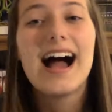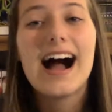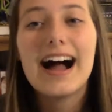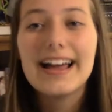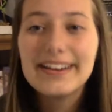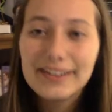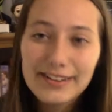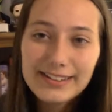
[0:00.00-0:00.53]

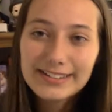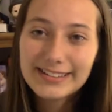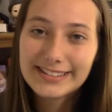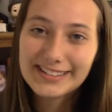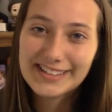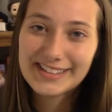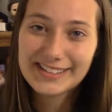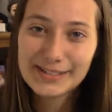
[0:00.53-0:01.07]
I'd heard good
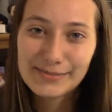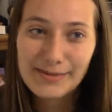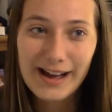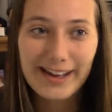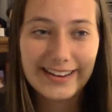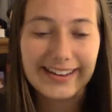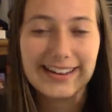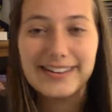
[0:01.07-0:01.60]
things
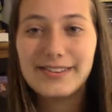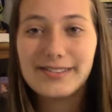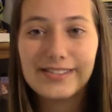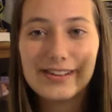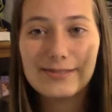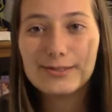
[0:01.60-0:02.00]
about it, knew that it